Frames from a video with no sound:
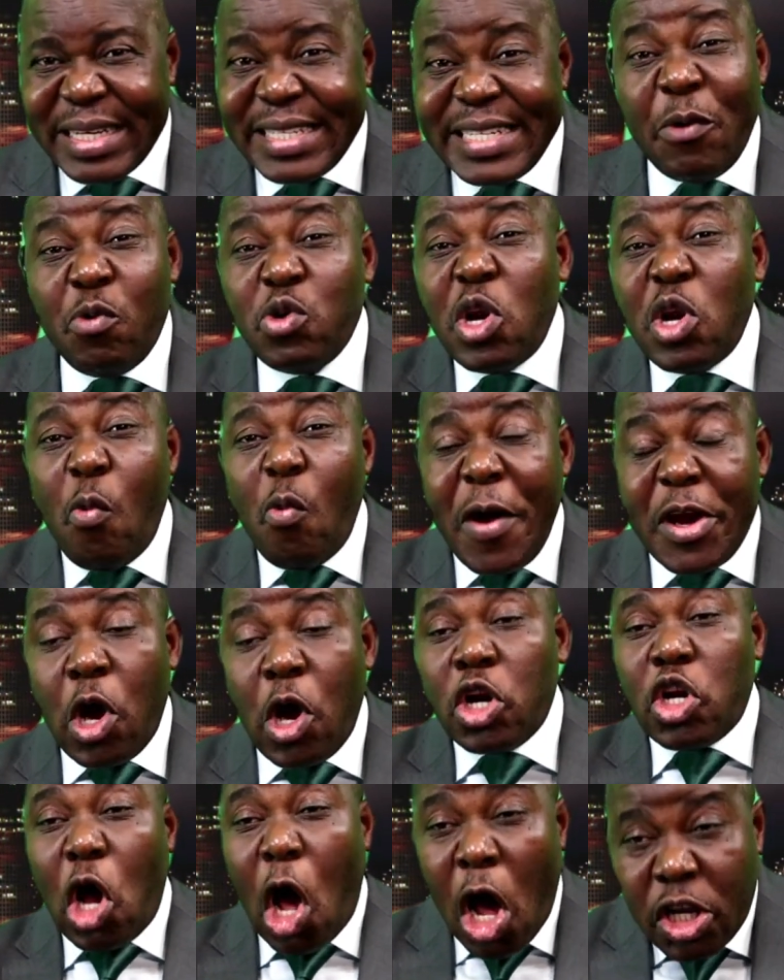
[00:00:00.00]
They will not wait
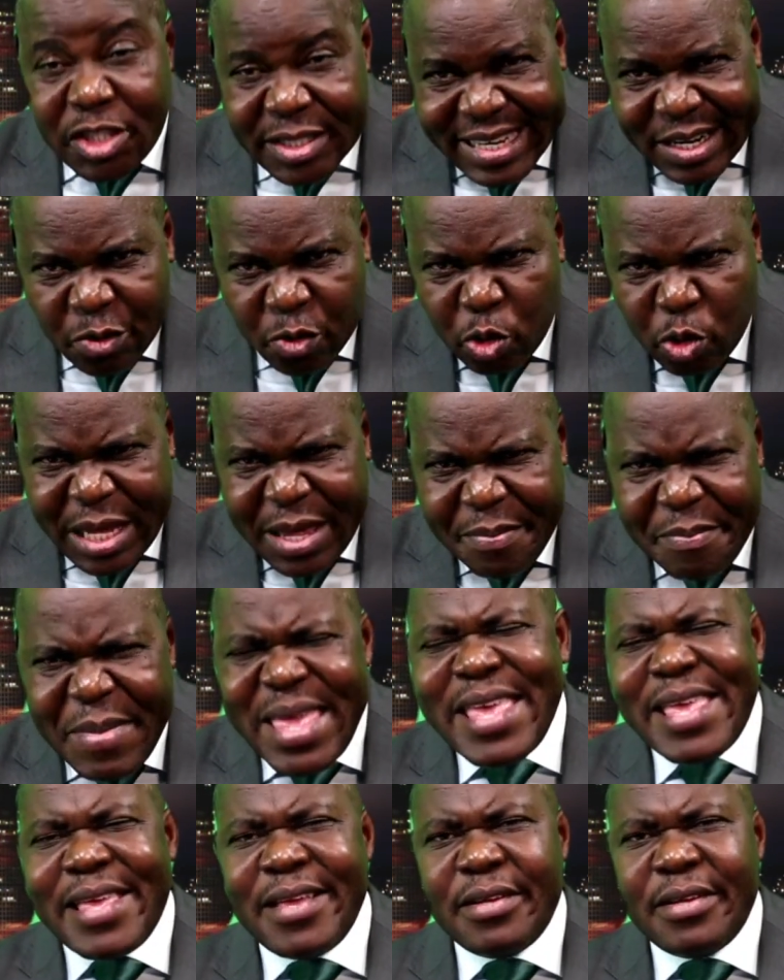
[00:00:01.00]
on us, including me.